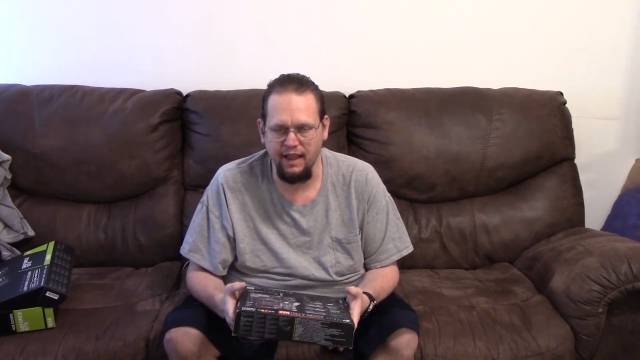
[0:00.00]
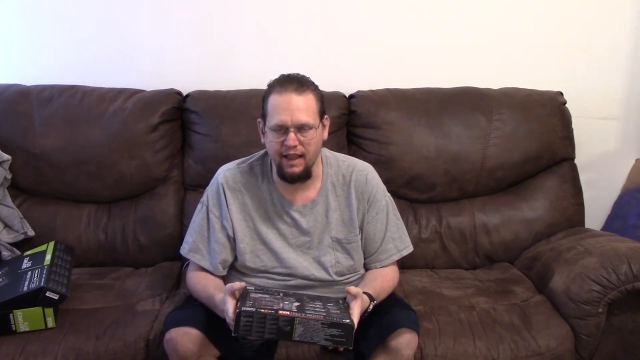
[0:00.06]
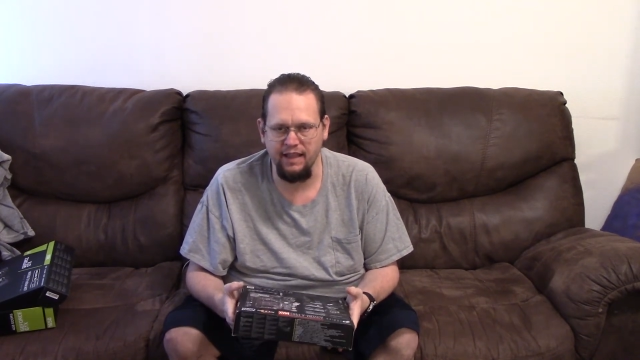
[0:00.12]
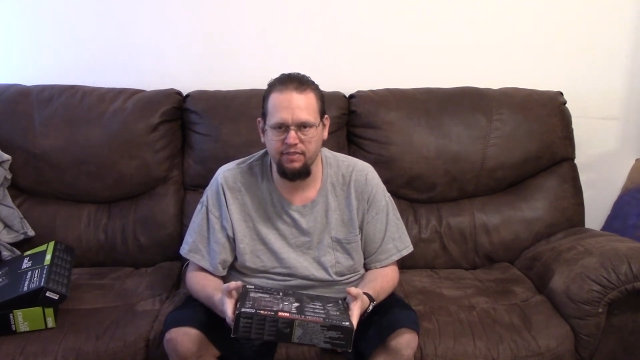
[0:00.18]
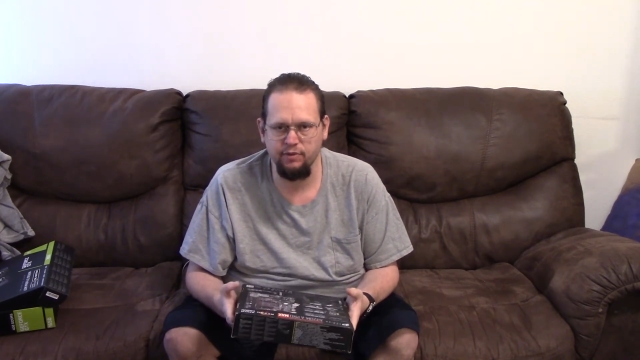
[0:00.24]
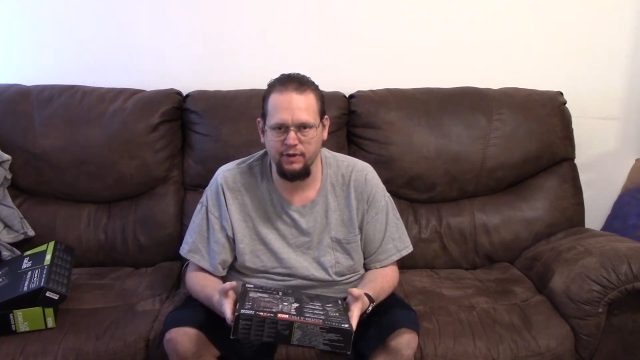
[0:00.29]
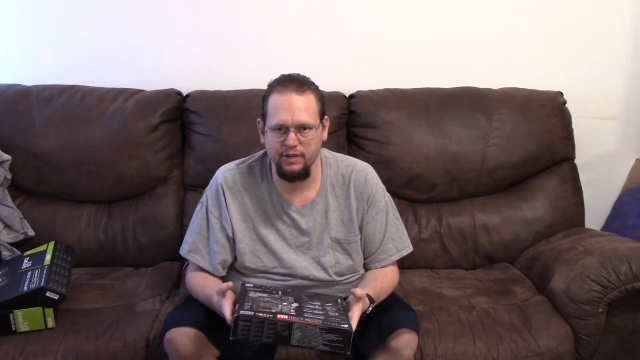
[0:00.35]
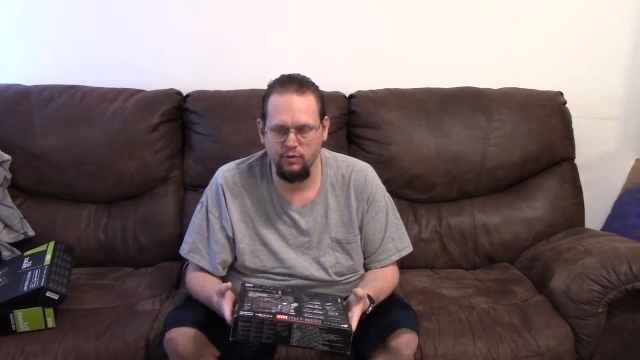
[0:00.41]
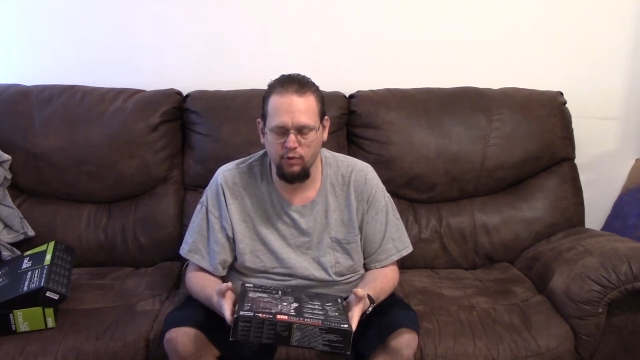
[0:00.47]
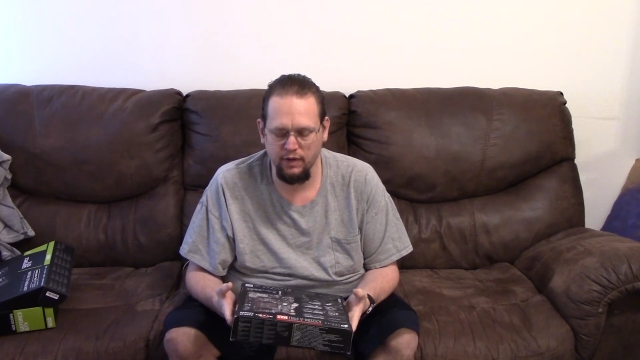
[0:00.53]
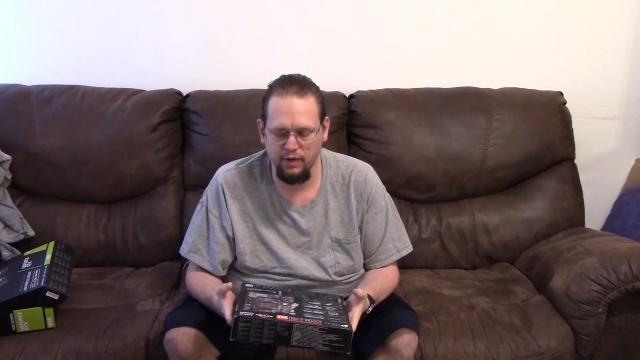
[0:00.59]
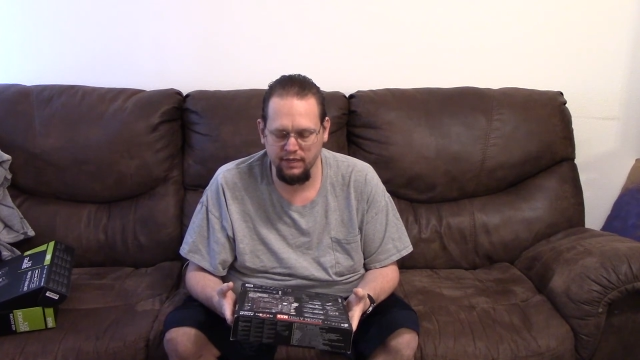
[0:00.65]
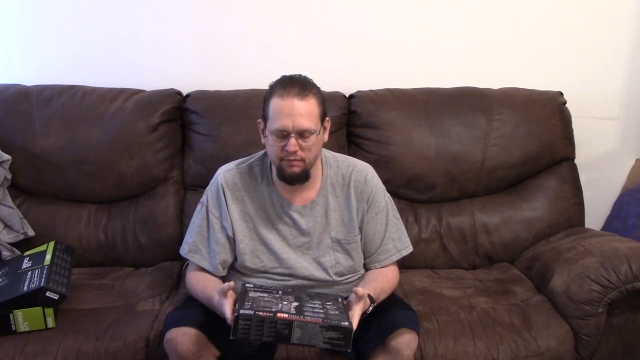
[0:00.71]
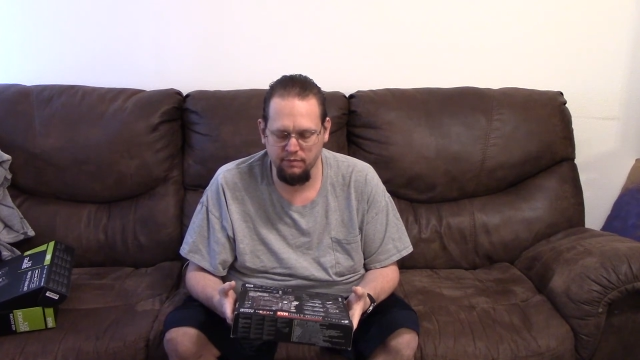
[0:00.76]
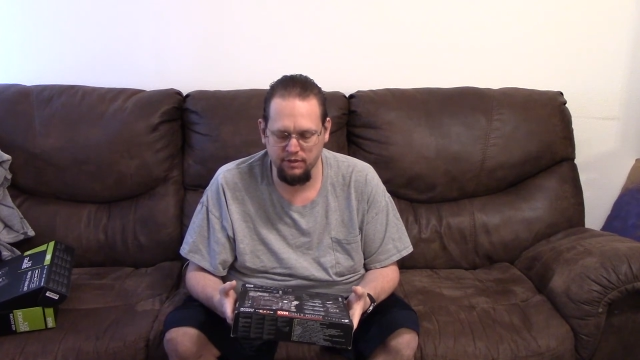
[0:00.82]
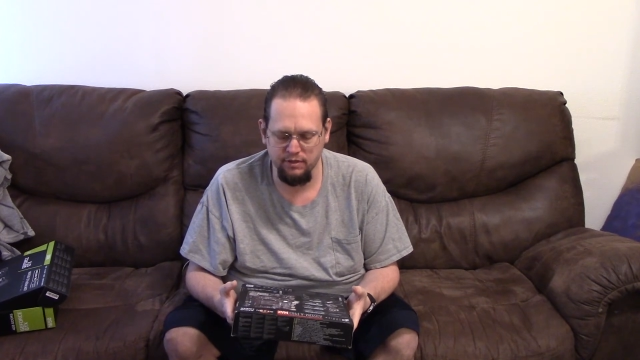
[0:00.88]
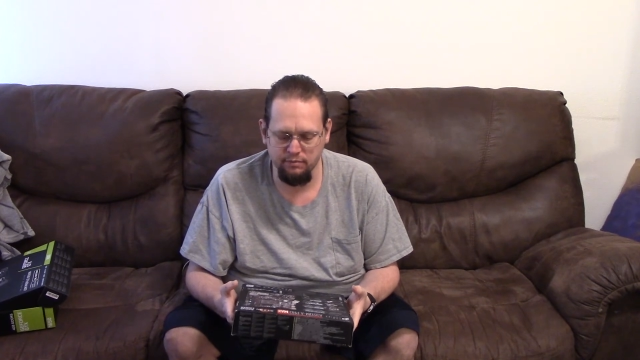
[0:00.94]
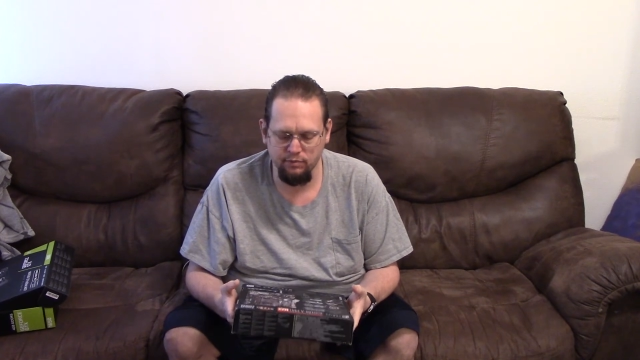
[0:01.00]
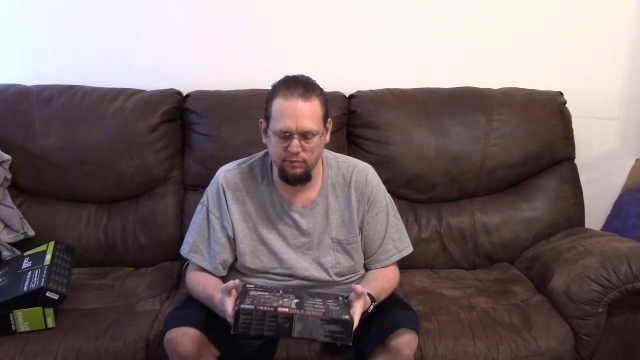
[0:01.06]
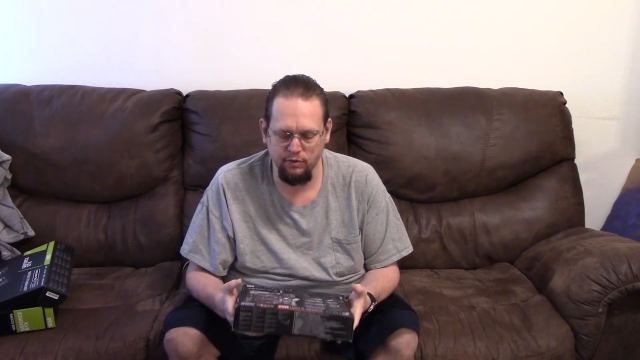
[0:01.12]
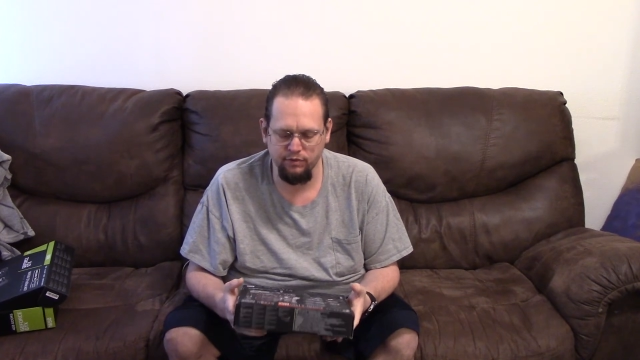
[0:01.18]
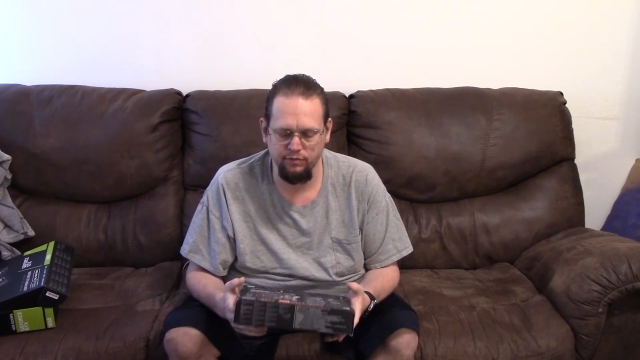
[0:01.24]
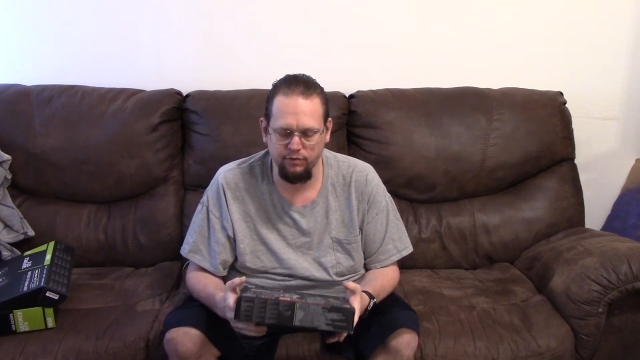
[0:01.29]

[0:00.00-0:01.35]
A320 motherboard